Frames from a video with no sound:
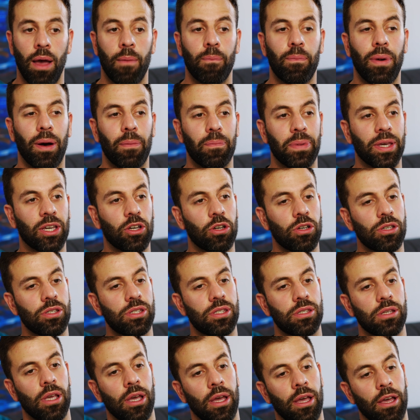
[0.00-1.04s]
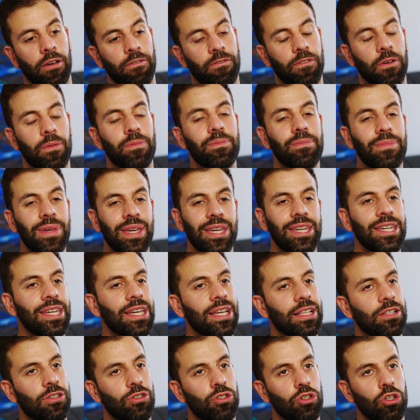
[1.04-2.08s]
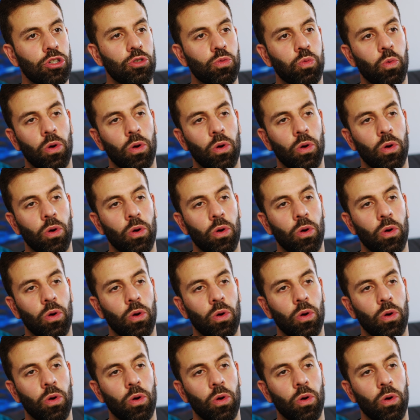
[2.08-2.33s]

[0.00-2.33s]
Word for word: but because for me it's just